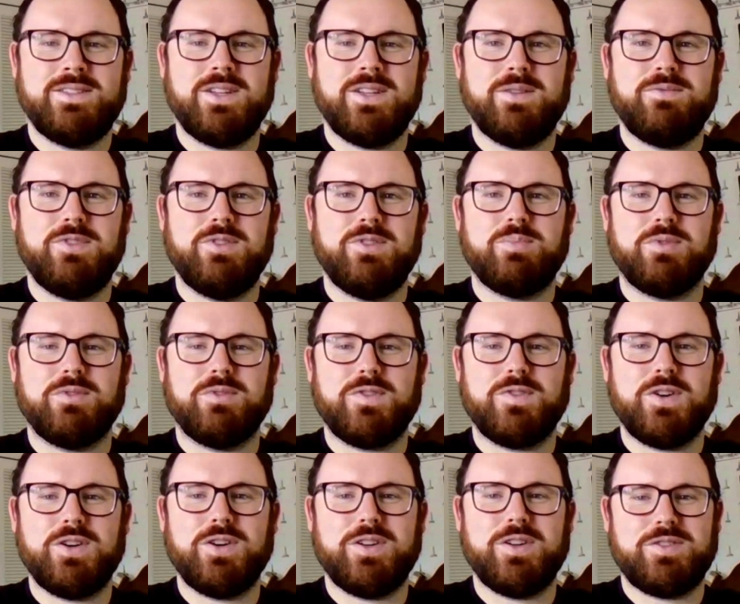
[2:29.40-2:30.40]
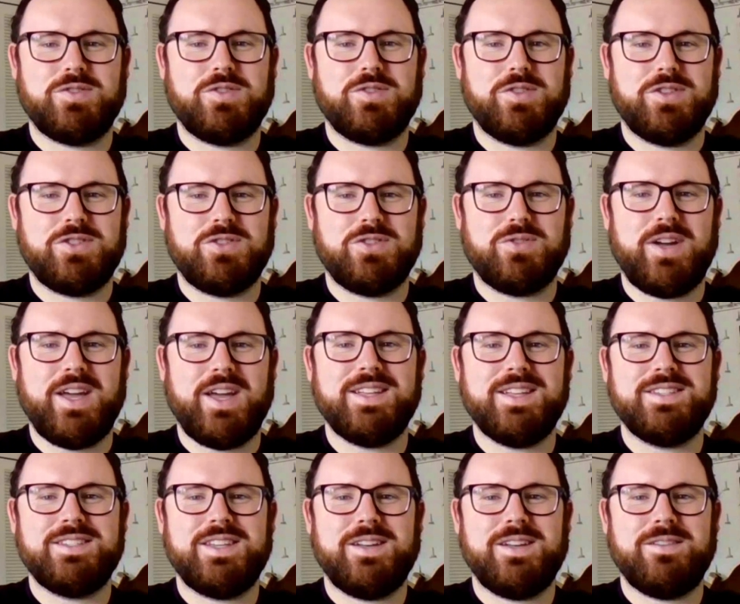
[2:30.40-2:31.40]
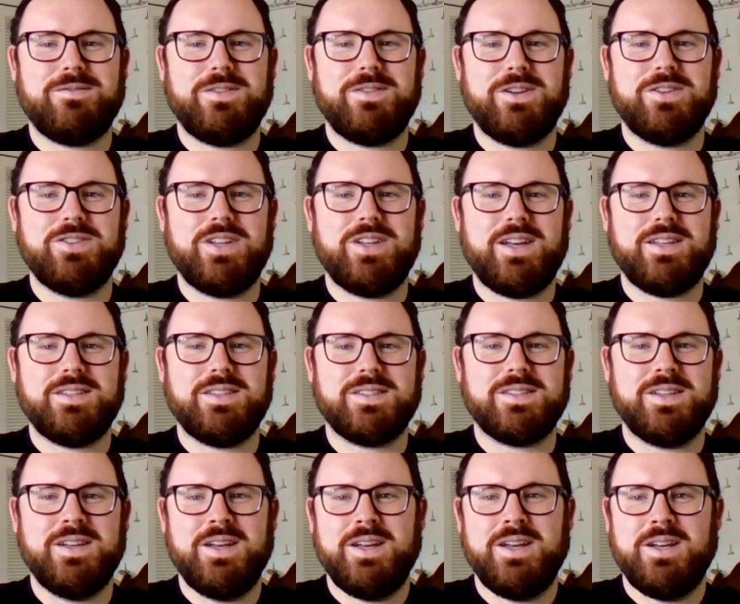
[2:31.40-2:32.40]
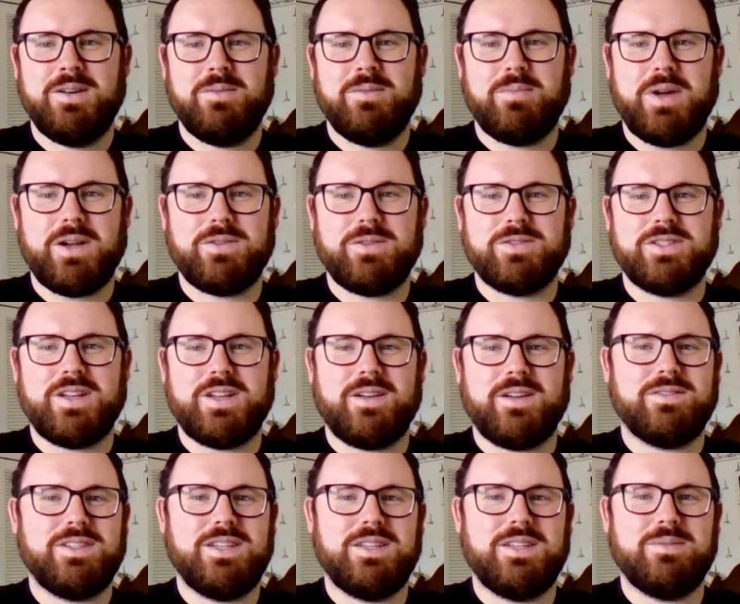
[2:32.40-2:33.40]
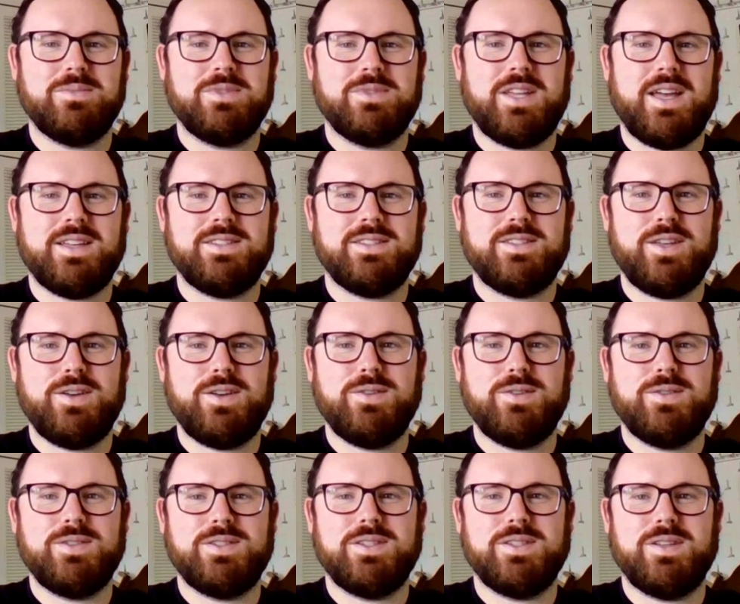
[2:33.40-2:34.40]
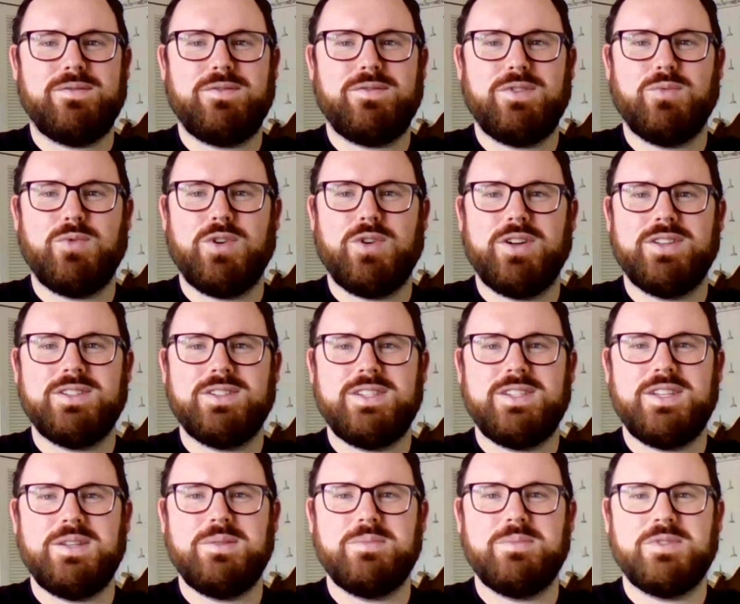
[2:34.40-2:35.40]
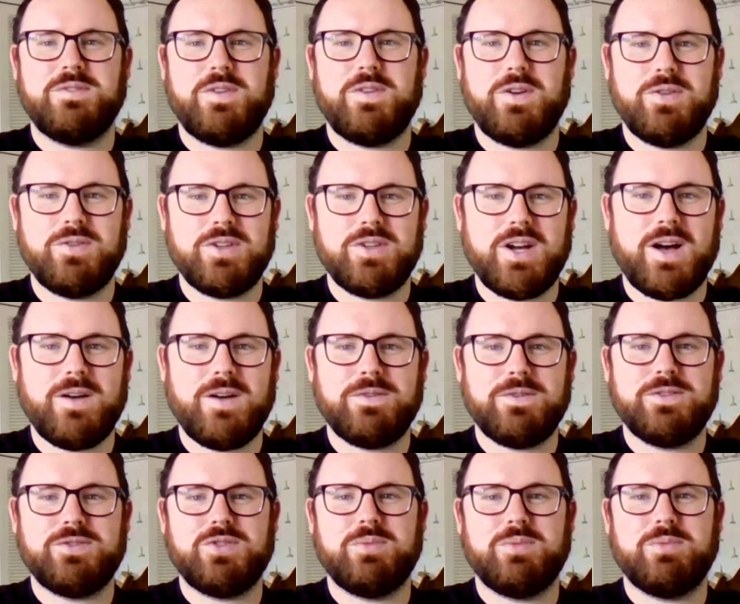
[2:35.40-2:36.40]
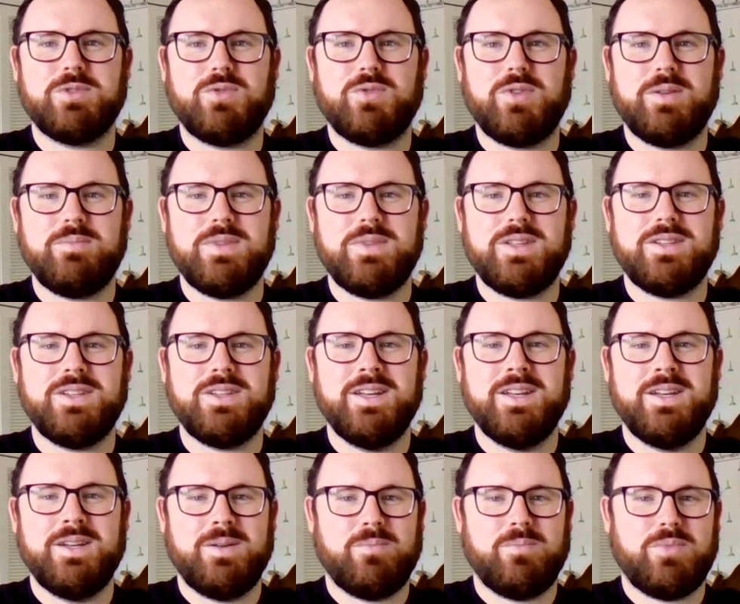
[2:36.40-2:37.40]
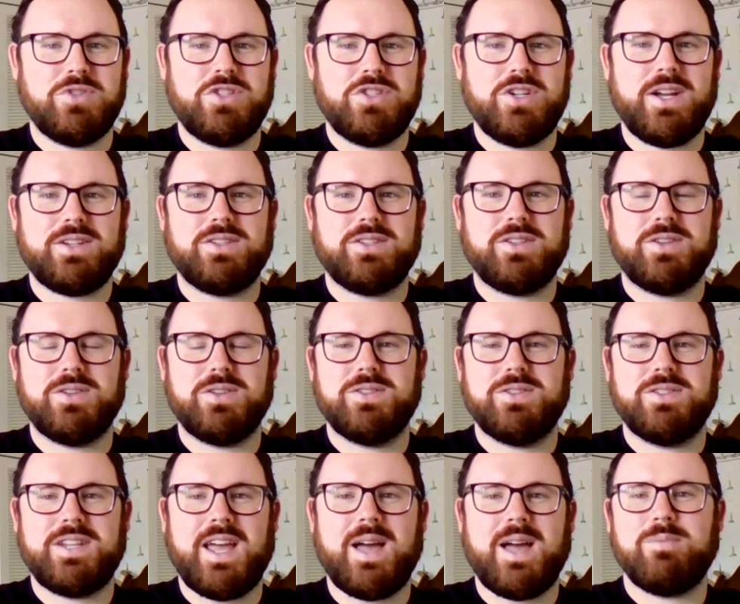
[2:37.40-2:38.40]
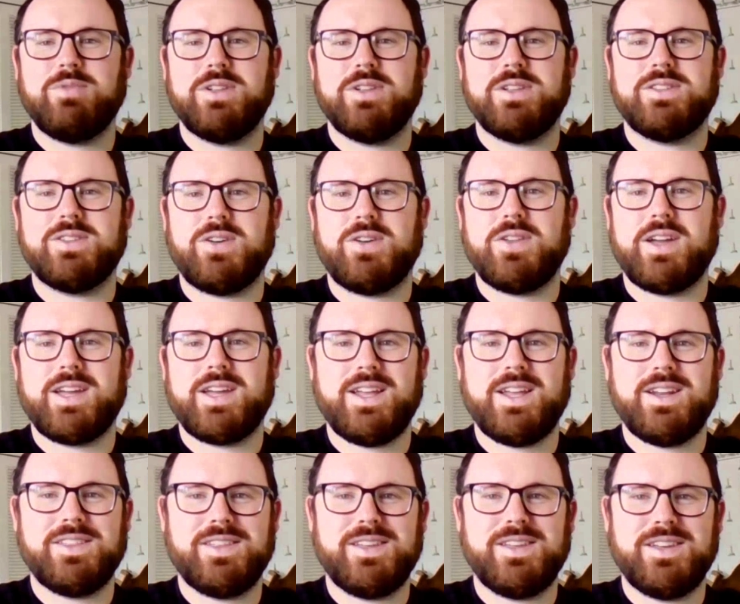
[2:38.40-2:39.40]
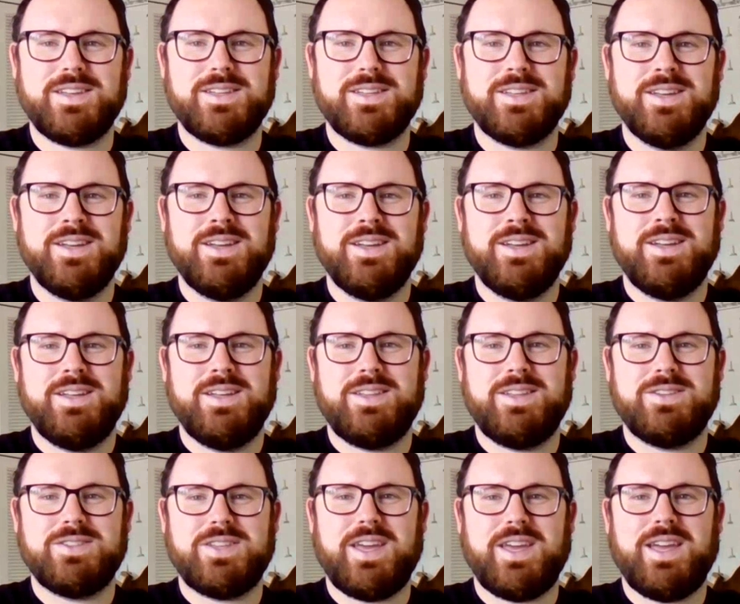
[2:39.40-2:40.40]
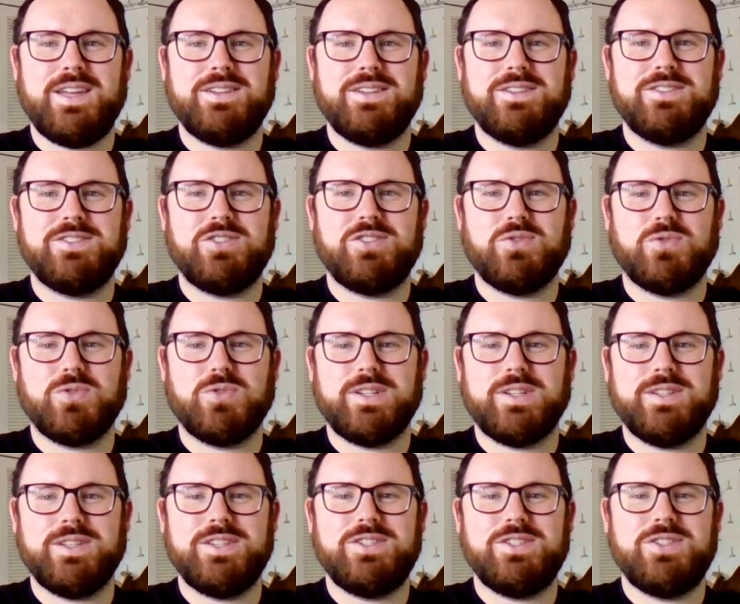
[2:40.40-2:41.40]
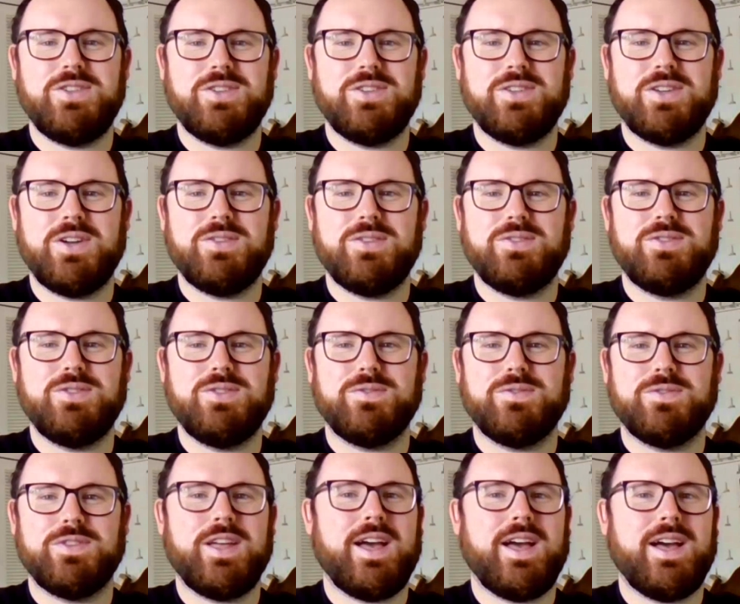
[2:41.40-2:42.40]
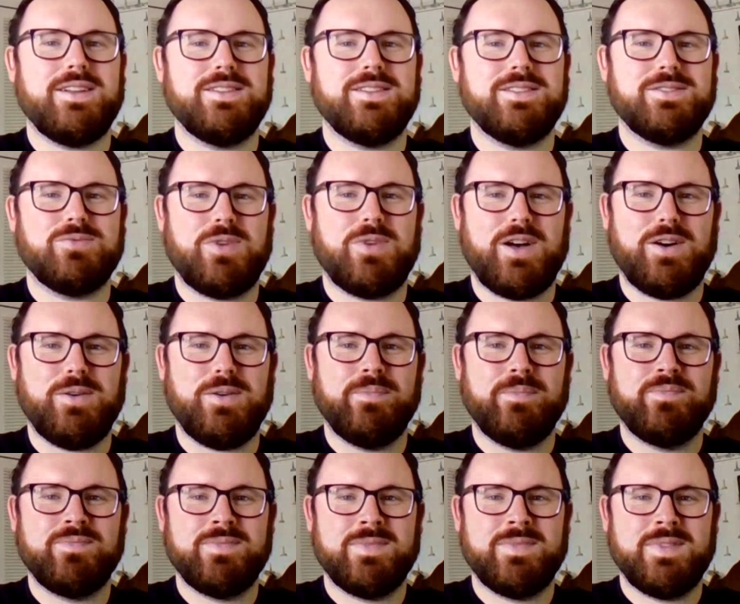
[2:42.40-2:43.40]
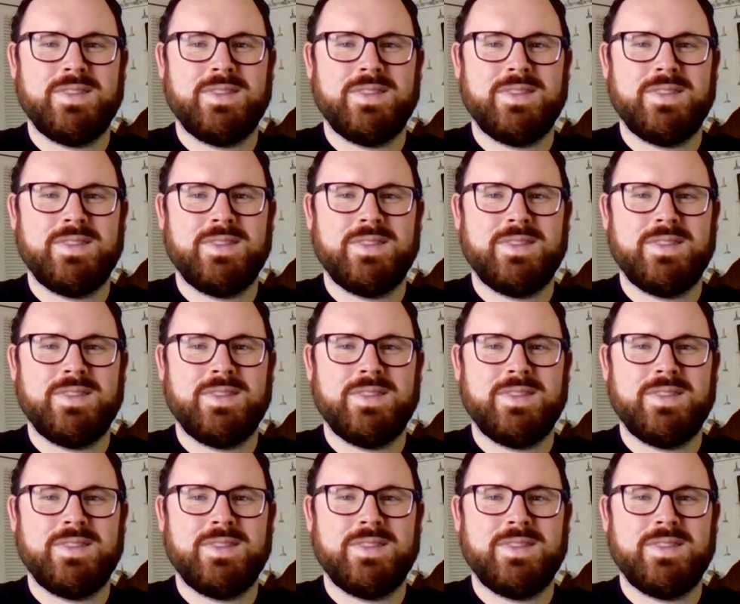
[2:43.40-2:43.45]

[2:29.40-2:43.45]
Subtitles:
So if you prefer a traditional handset for your desk, Microsoft Teams has those. If you want Teams Phone conference room equipment, projectors, tablets, all that kind of thing, there's a handy store and list you can go to for that as well.